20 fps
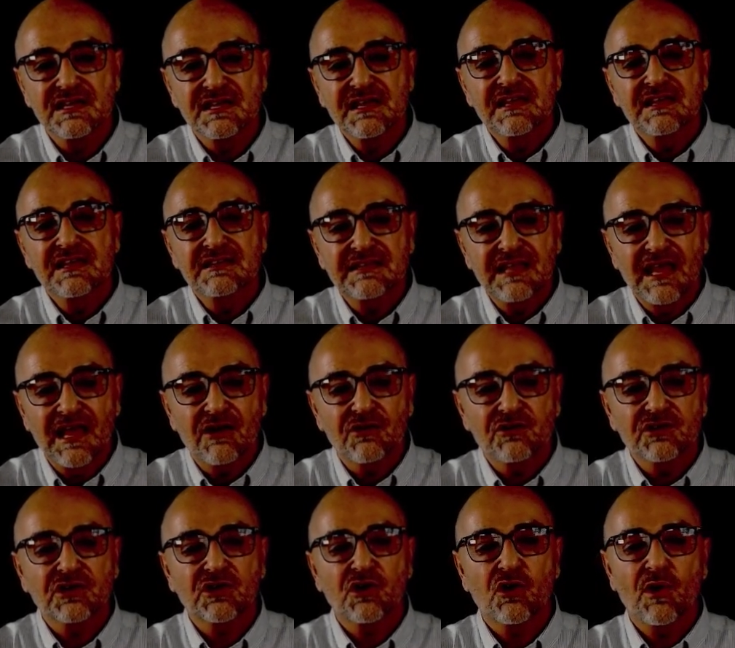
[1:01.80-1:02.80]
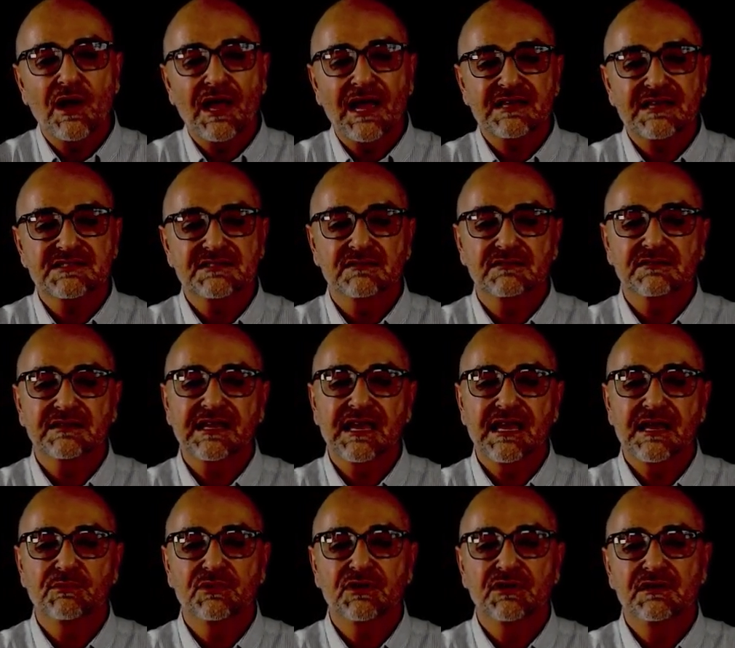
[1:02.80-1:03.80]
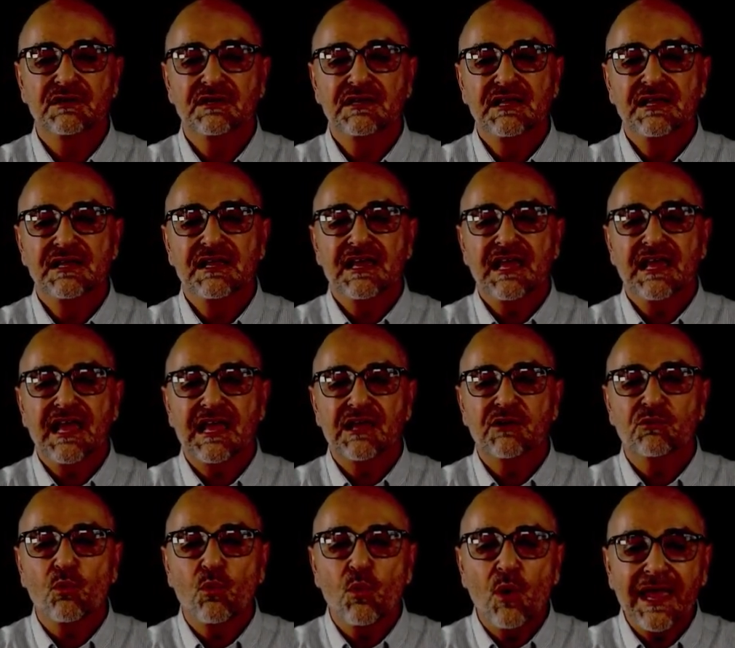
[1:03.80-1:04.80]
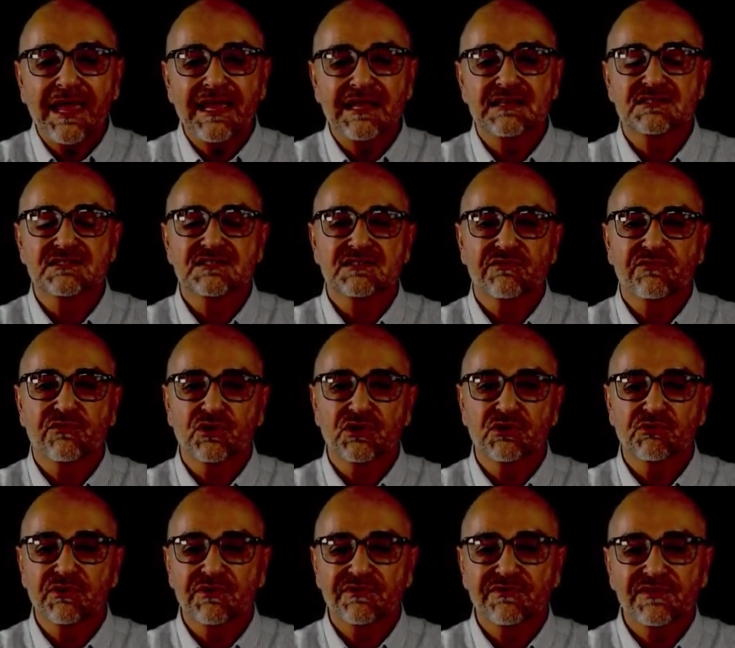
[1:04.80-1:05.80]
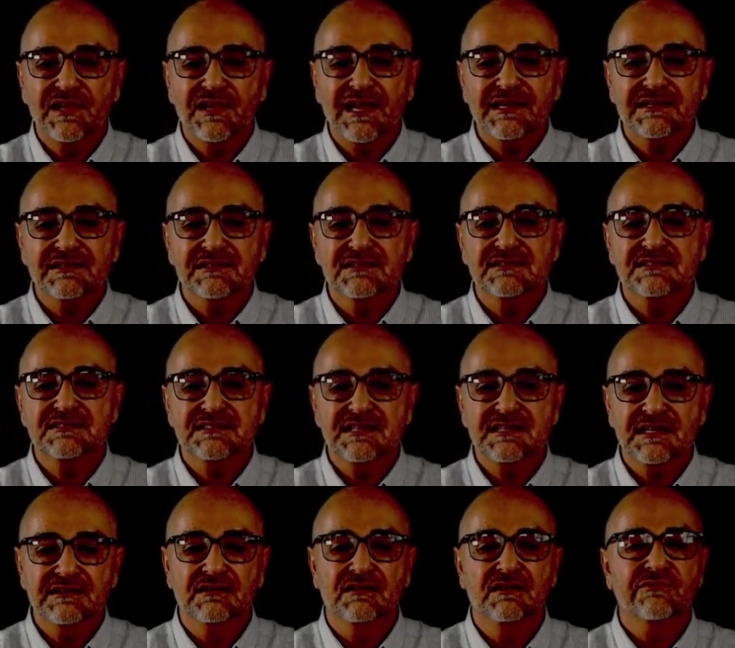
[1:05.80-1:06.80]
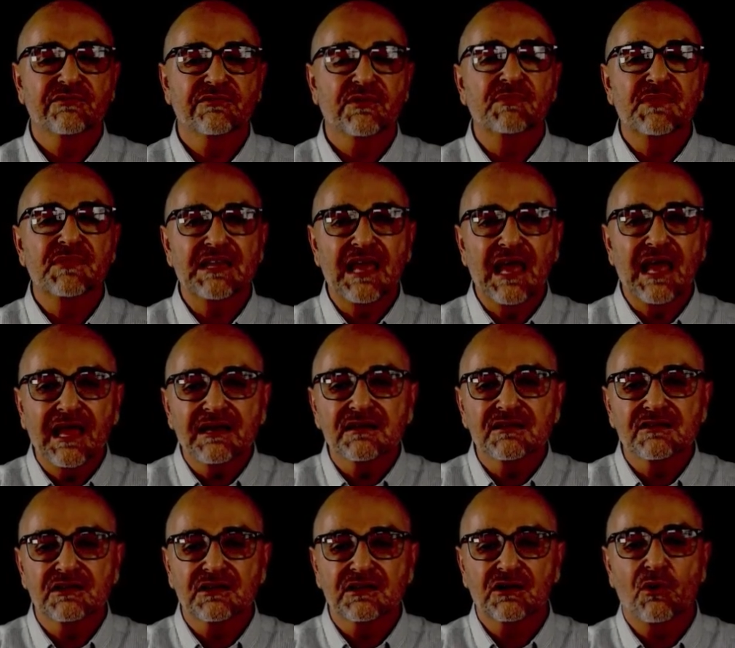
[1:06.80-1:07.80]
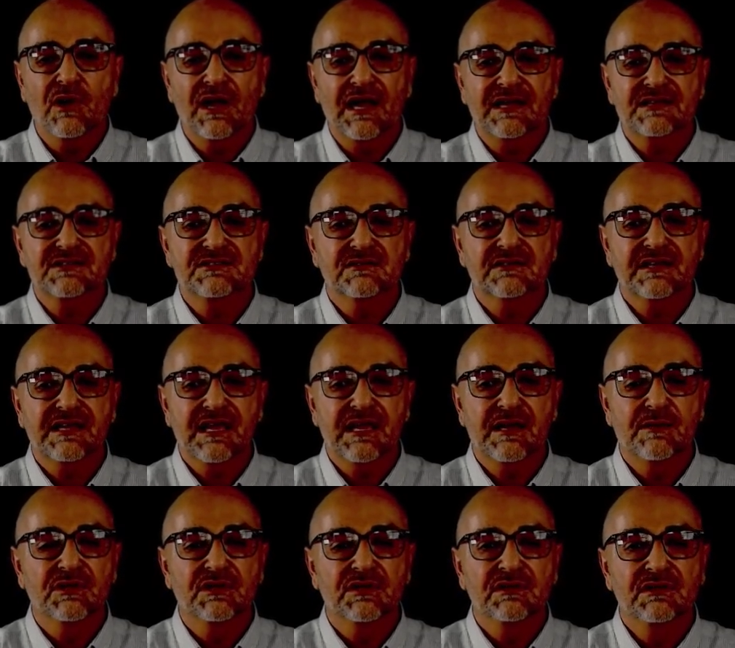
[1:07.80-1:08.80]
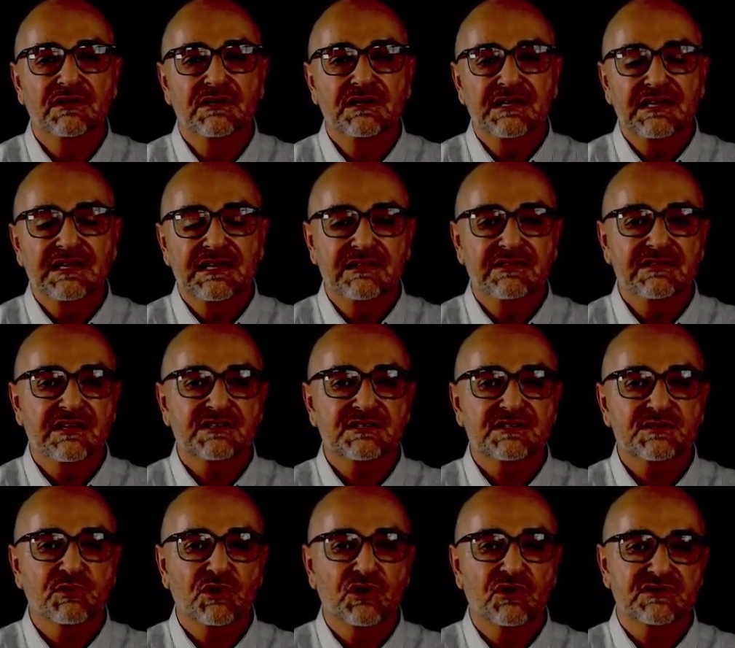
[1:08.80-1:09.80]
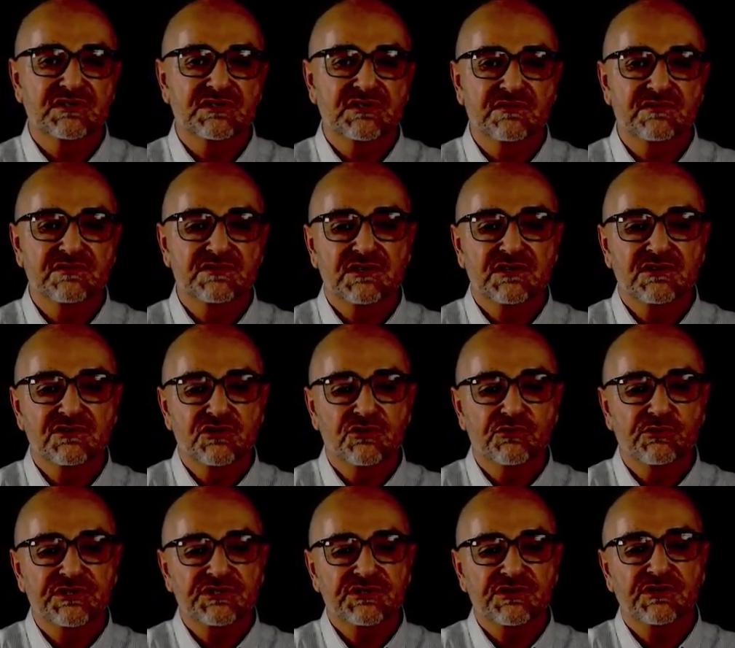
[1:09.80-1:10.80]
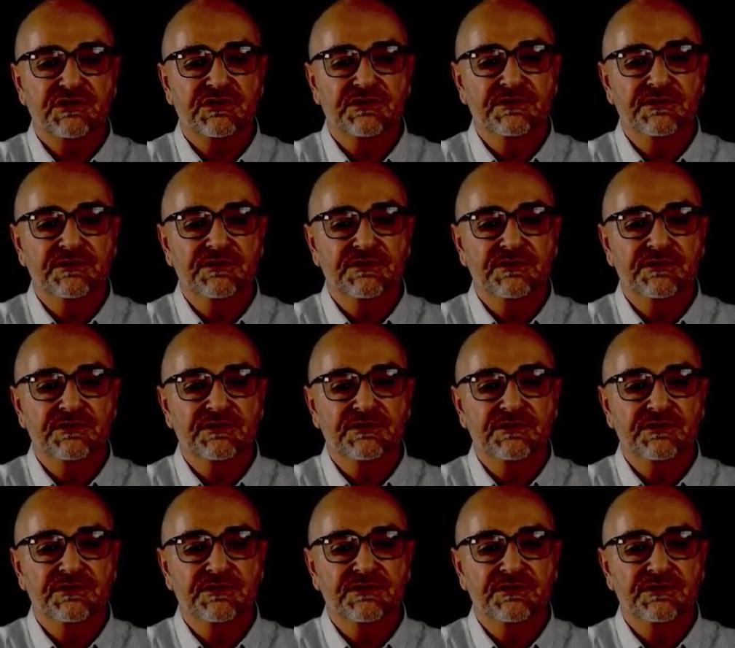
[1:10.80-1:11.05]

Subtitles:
down a coaxial cable and waits for the reflected signal from the end of the coaxial cable in the explosives to return.